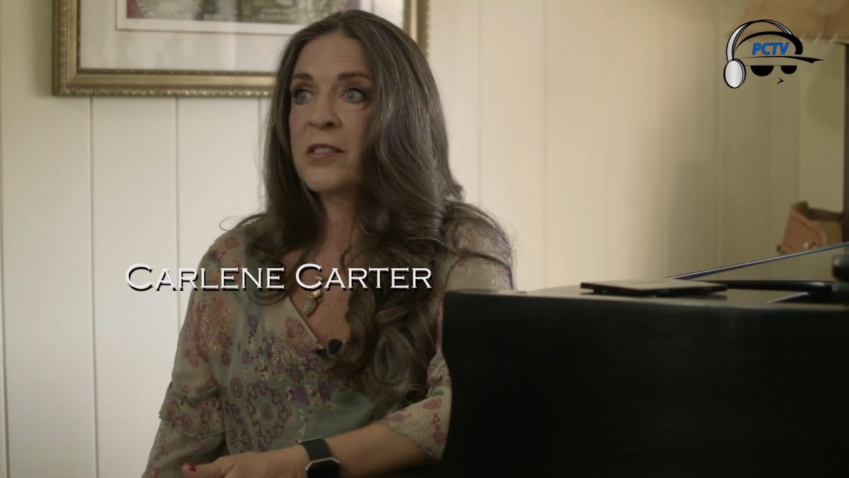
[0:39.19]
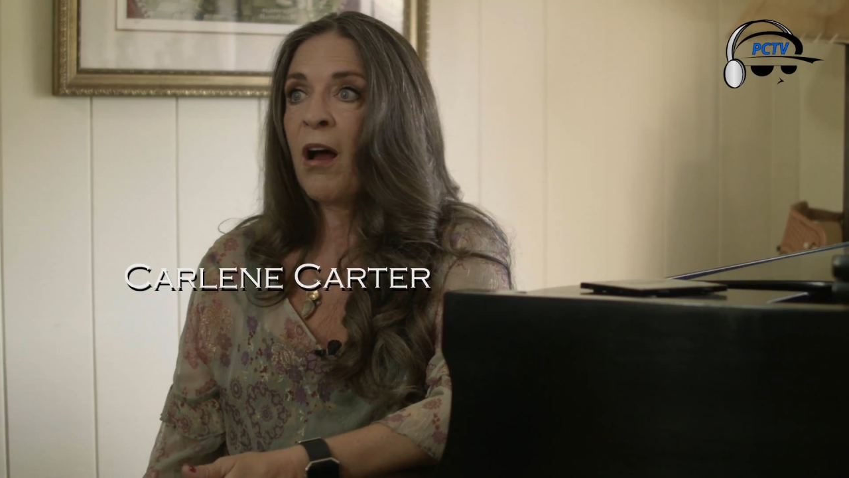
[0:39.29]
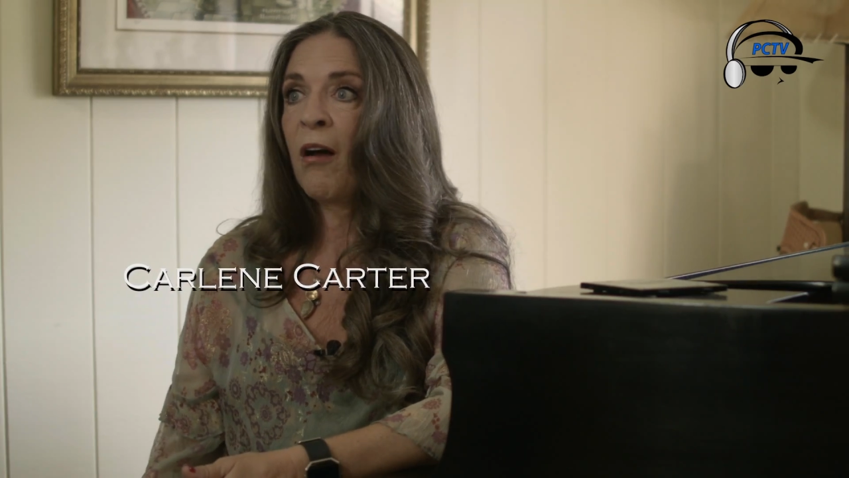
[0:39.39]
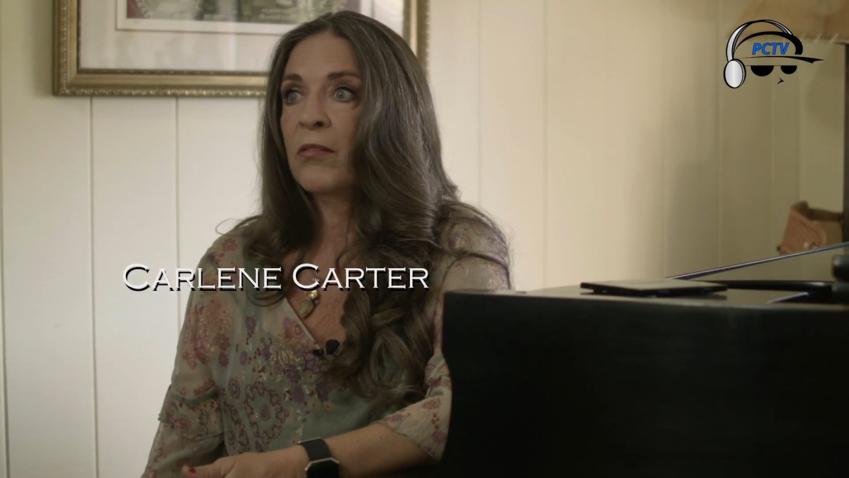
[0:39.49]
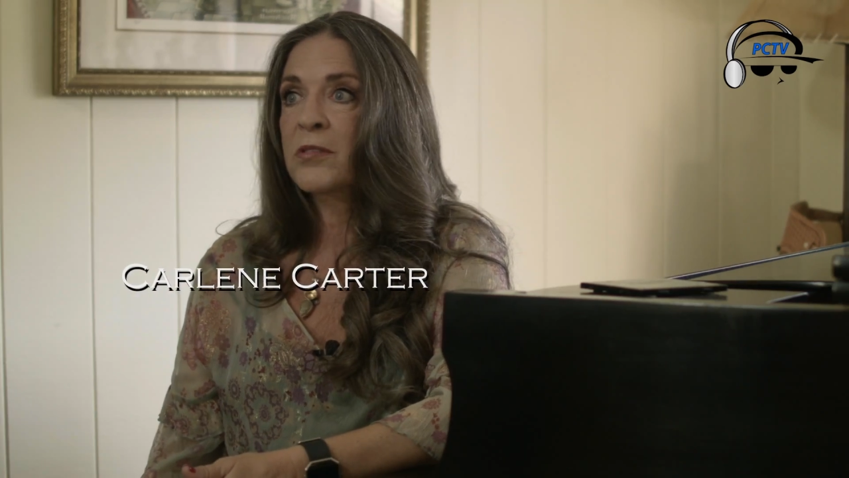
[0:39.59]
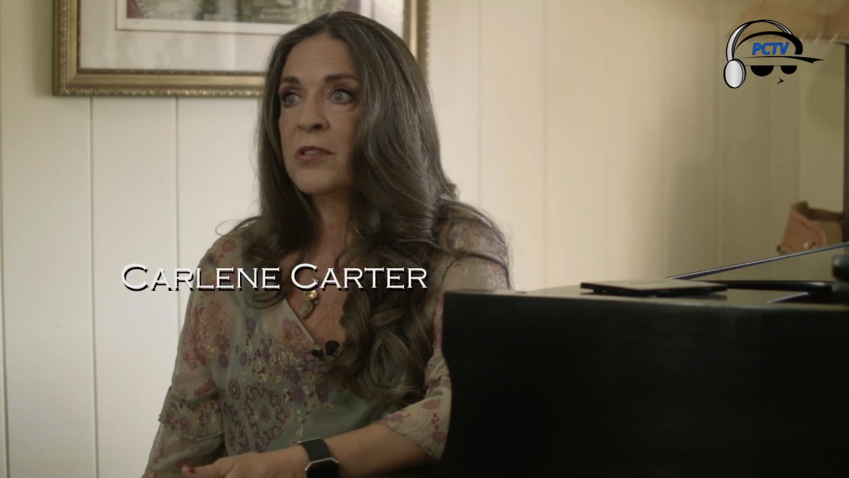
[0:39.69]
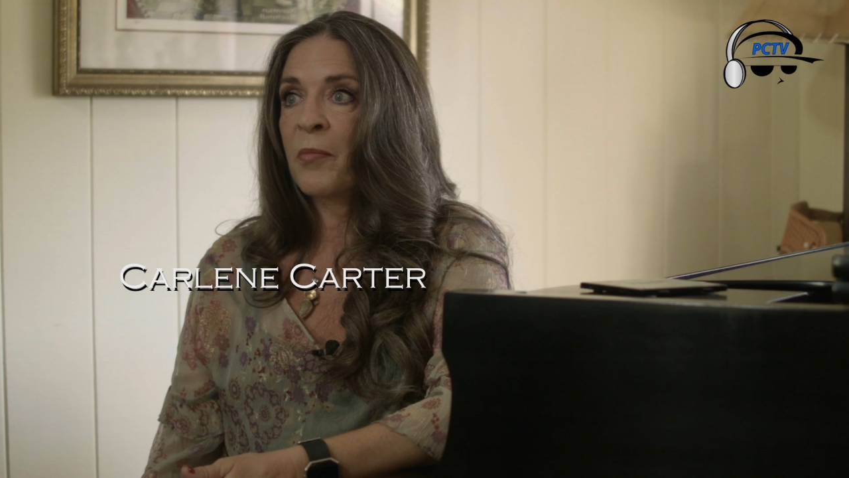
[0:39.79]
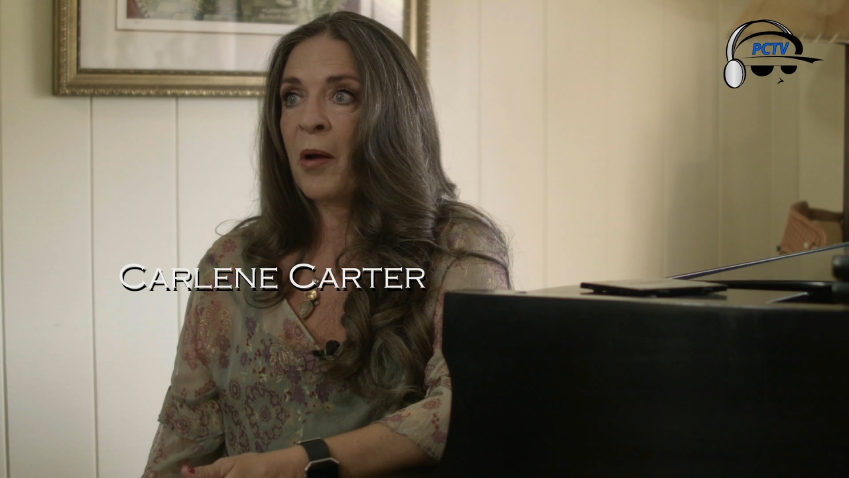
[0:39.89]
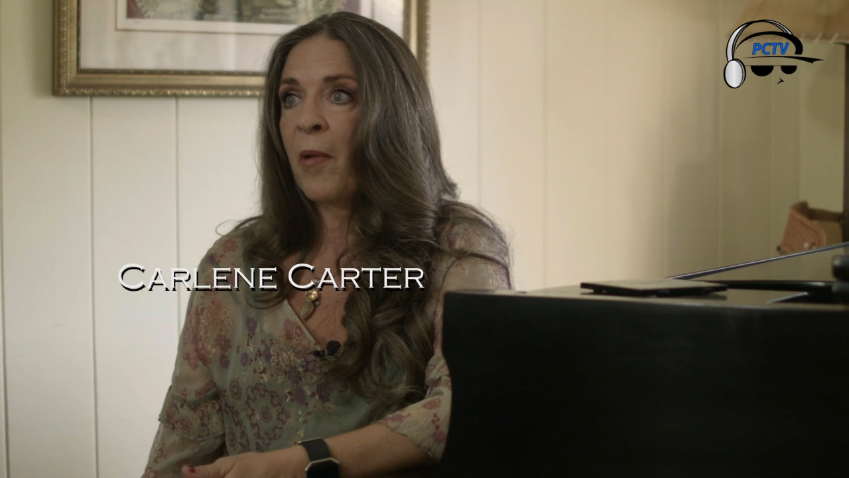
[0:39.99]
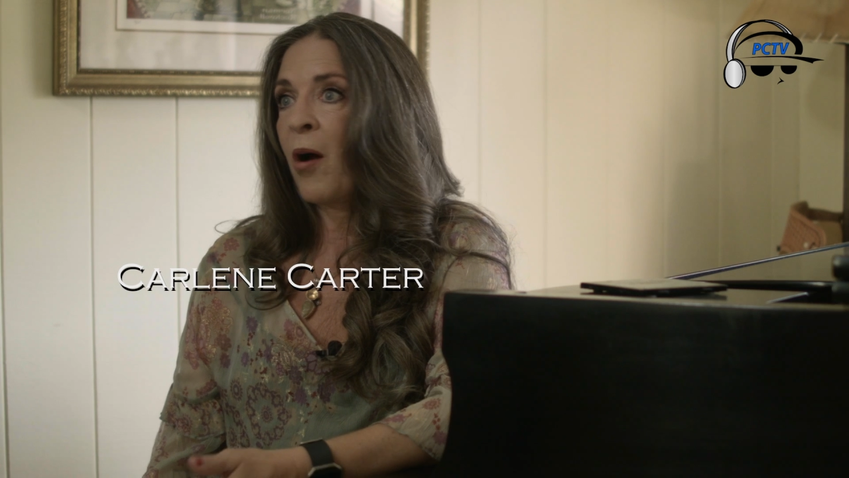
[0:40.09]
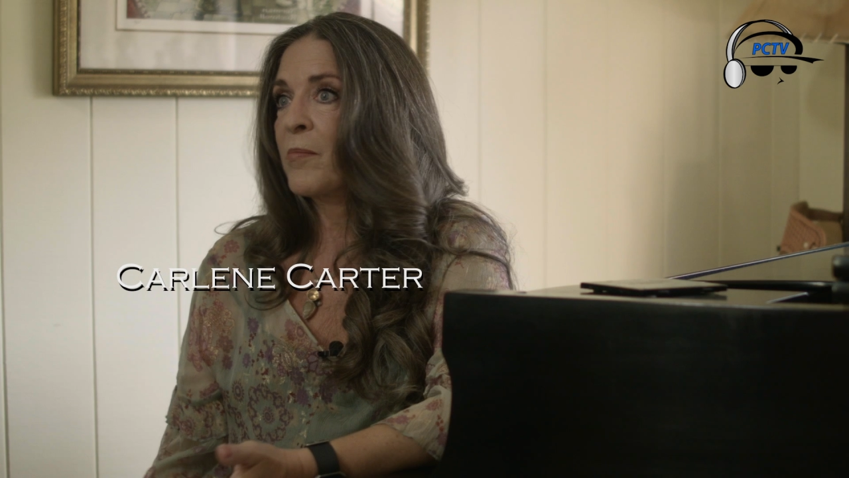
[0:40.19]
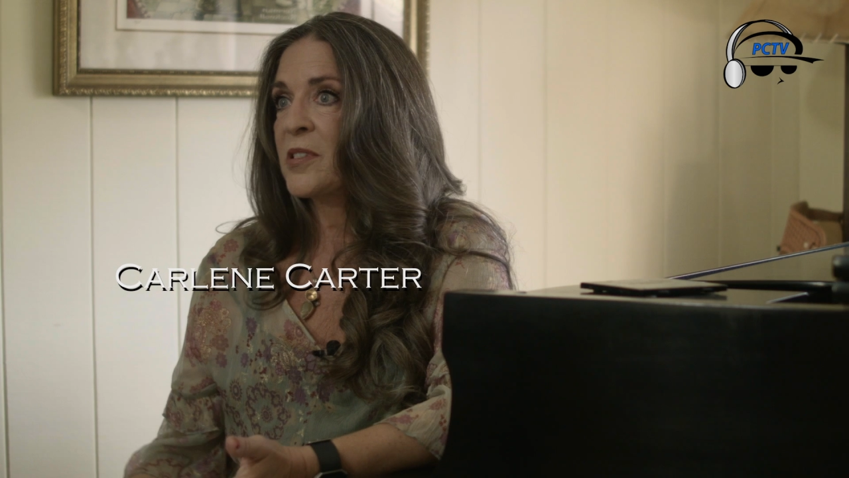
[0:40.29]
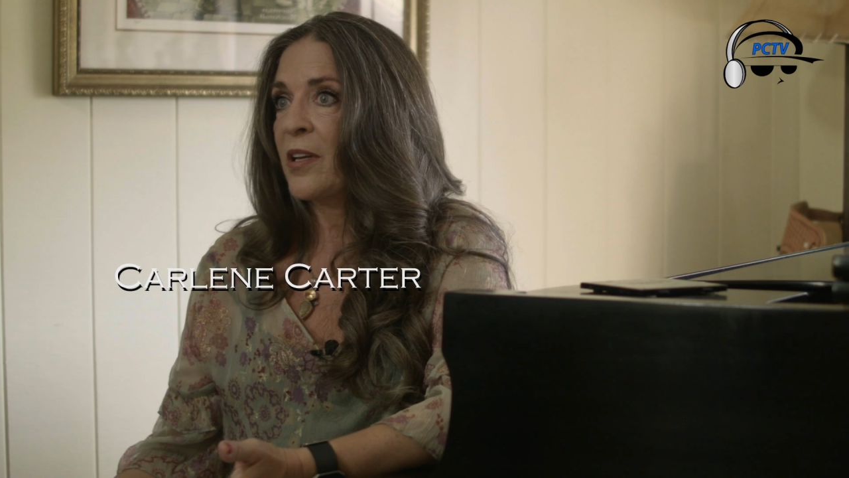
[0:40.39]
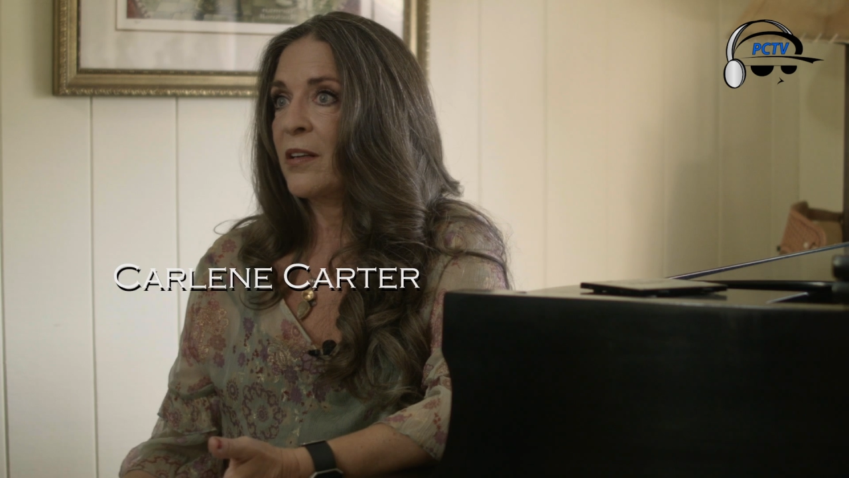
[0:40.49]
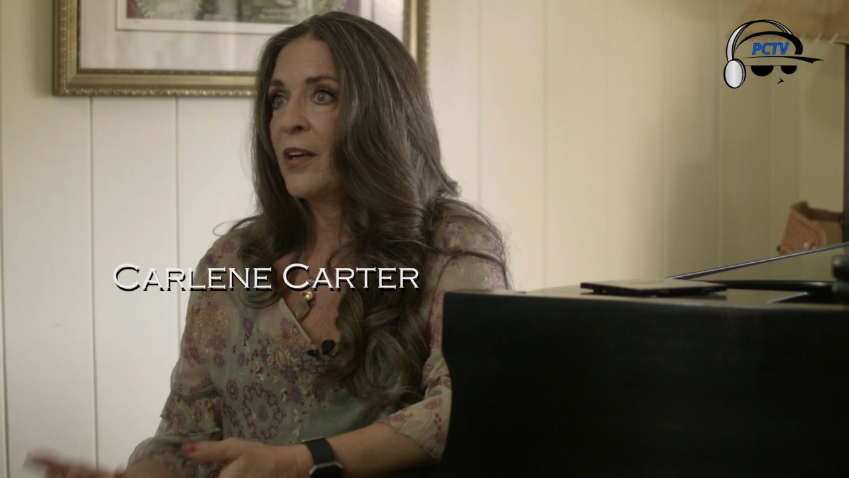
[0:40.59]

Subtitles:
song, so my mom said,